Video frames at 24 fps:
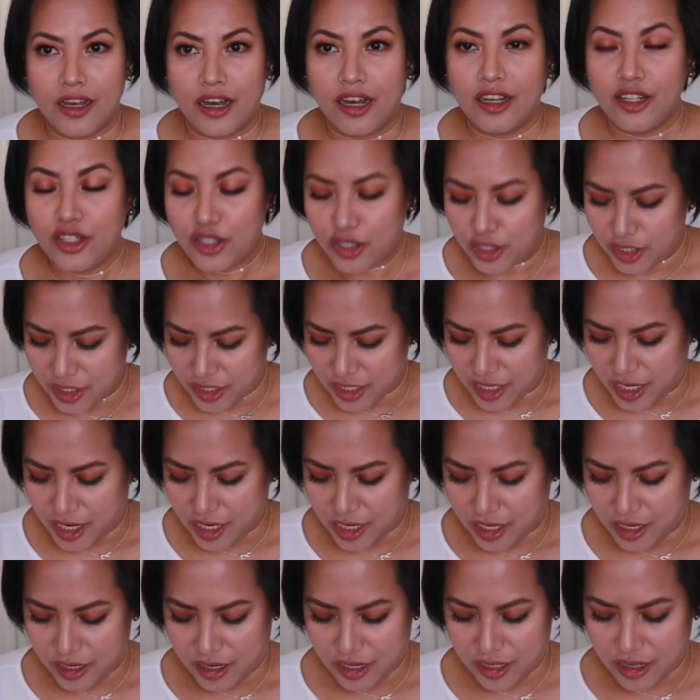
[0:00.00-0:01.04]

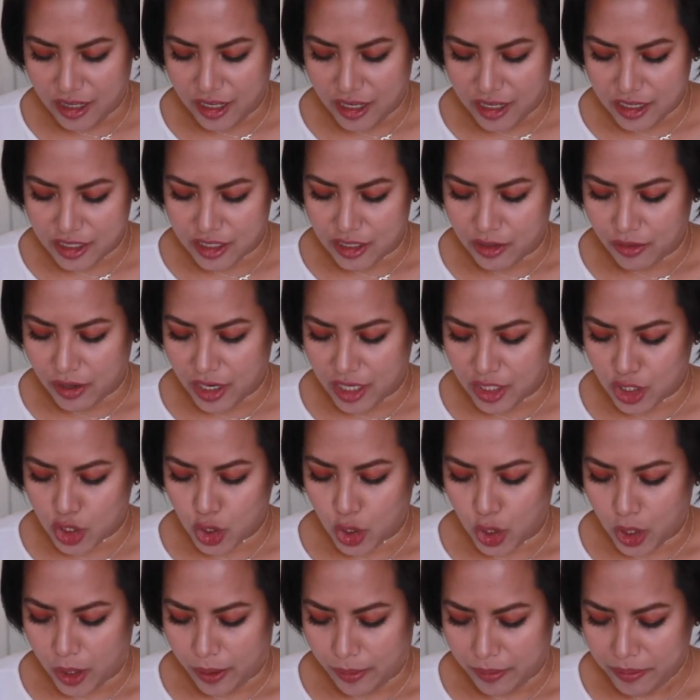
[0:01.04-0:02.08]
understated, I think is the right
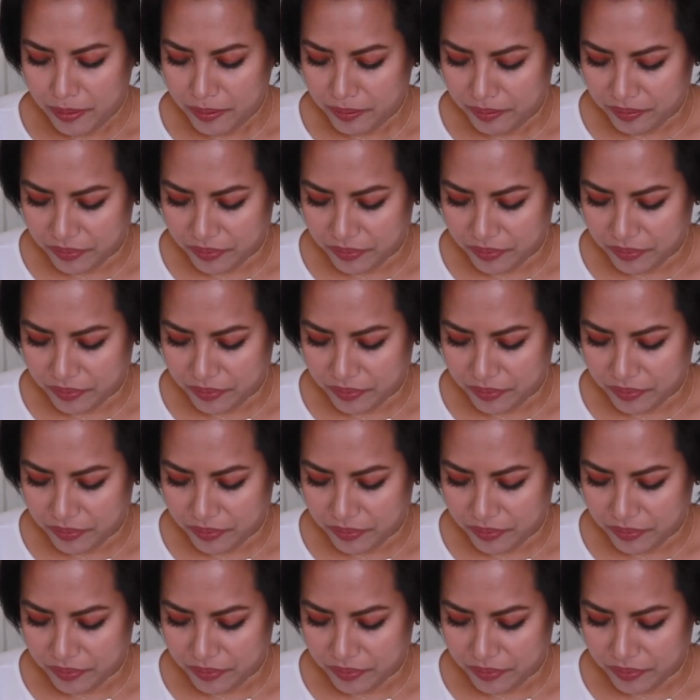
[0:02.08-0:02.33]
term.